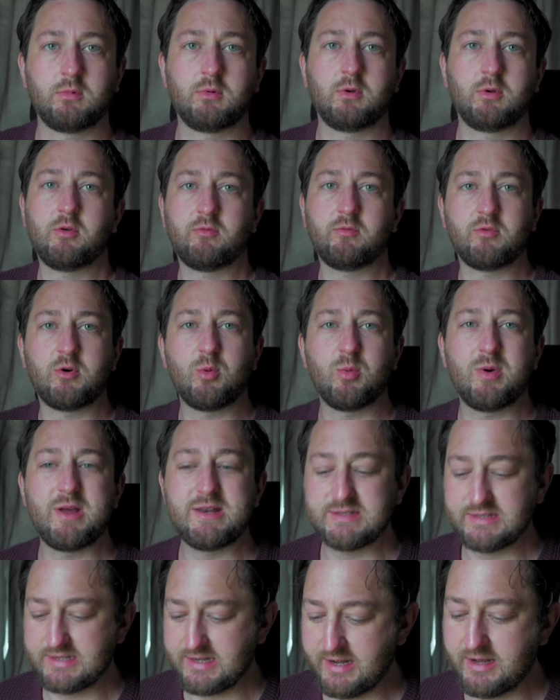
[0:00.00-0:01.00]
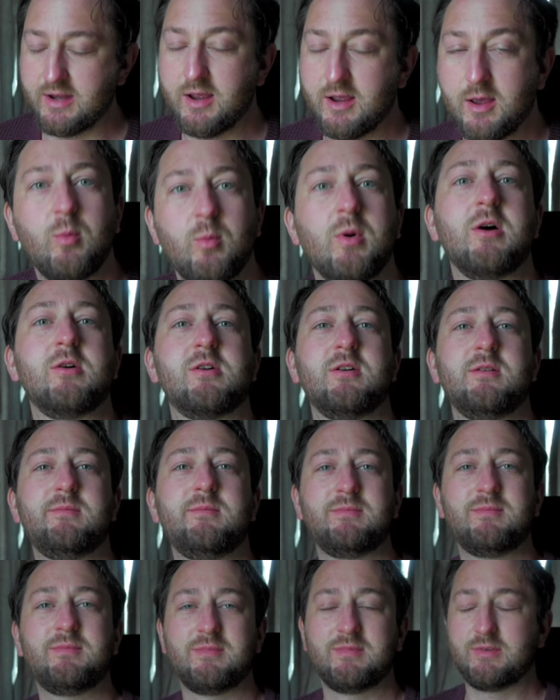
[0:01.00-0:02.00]
Raw Wednesday,
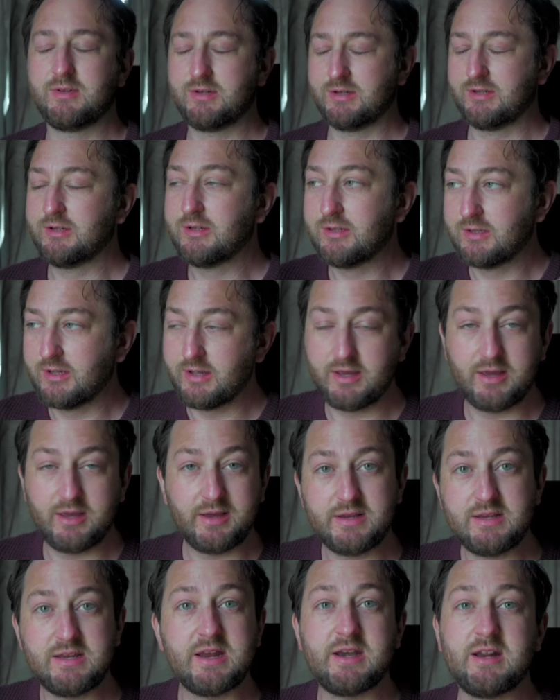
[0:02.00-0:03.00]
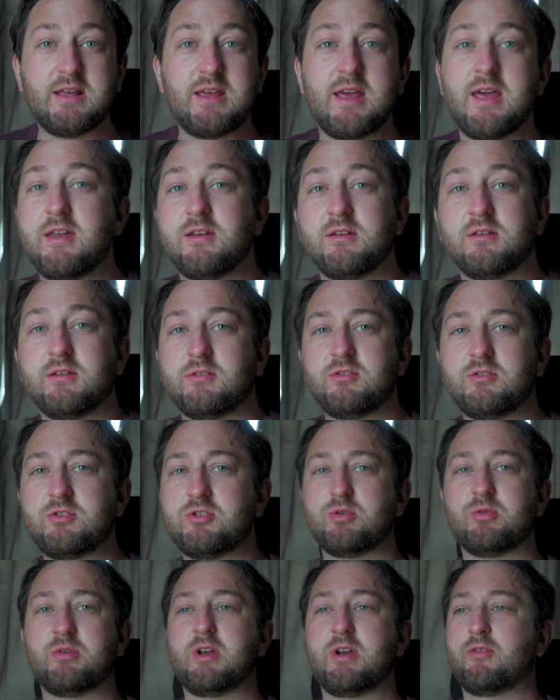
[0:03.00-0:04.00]
welcome yet again
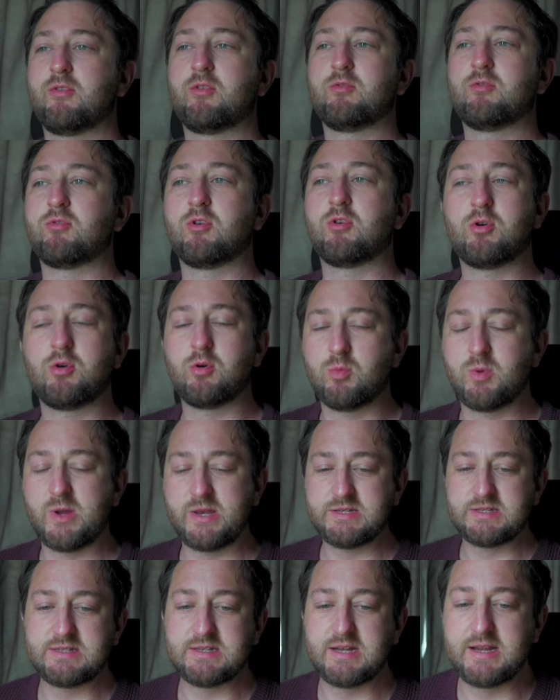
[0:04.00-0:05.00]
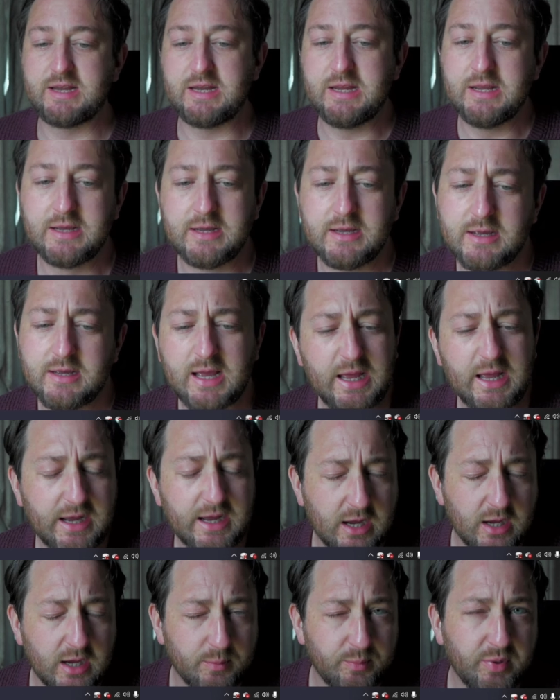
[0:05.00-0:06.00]
to another Raw Wednesday.
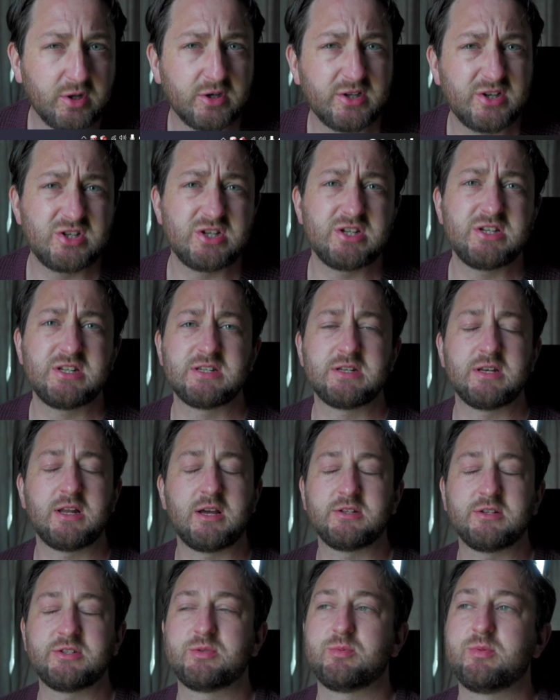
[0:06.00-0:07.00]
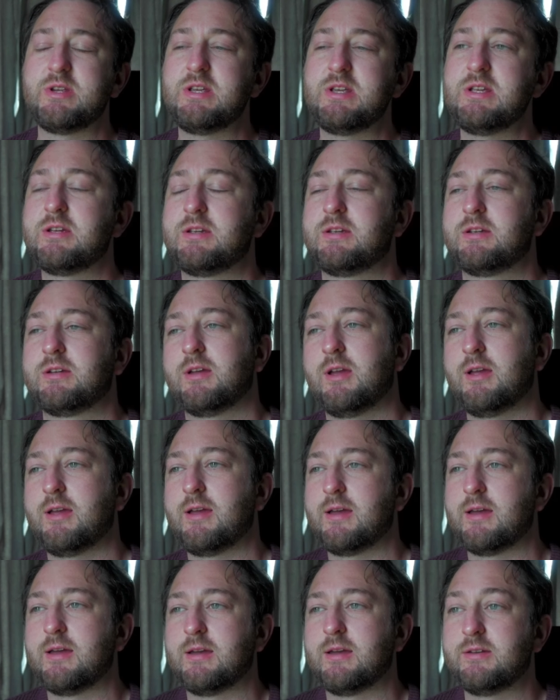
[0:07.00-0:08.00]
Apologies last week,
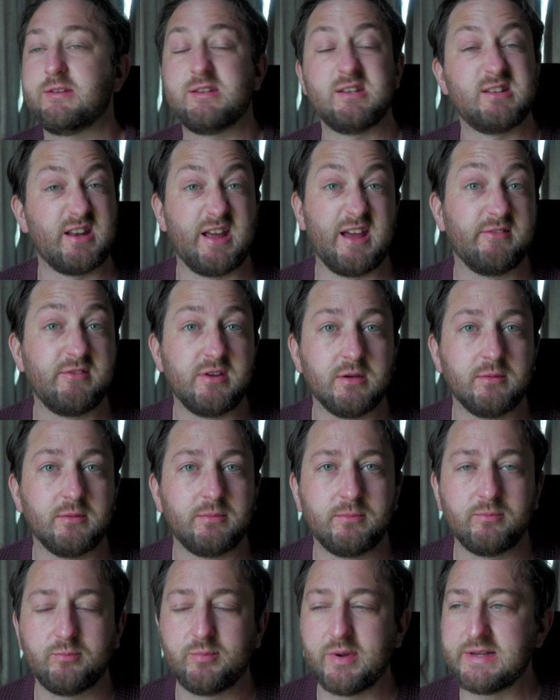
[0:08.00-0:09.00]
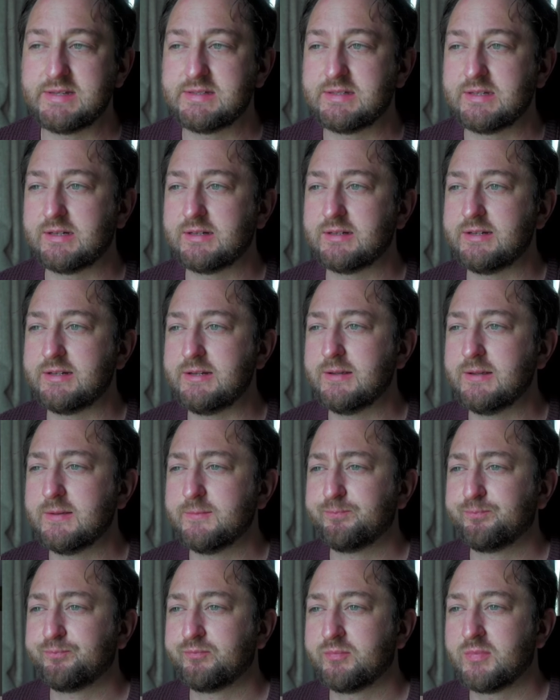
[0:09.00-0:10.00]
didn't have it basically.
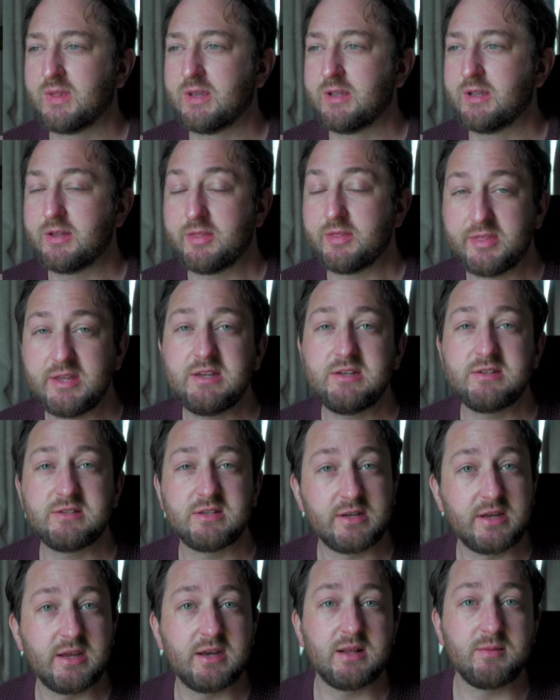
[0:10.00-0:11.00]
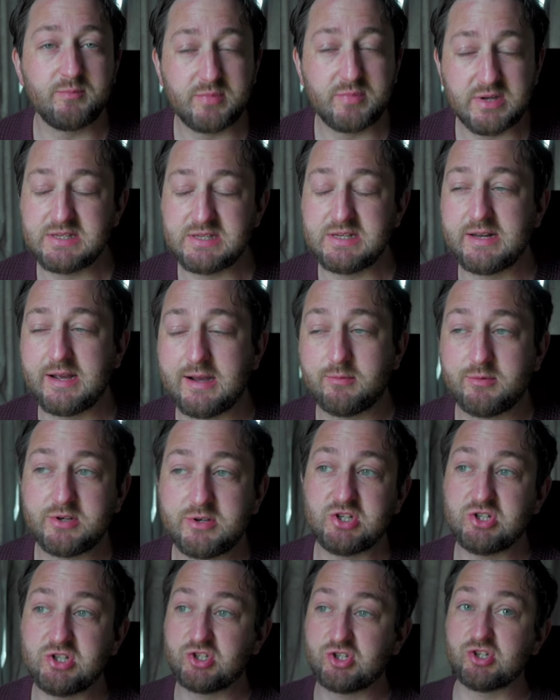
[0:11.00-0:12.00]
Things are getting busy now, which
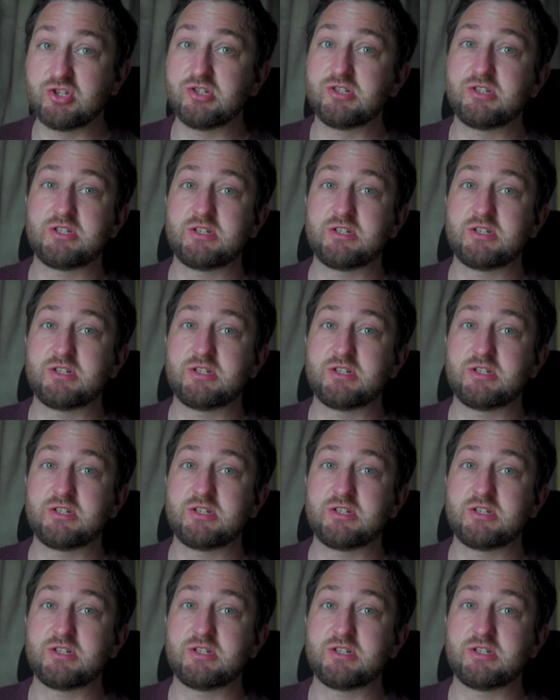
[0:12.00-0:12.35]
is good,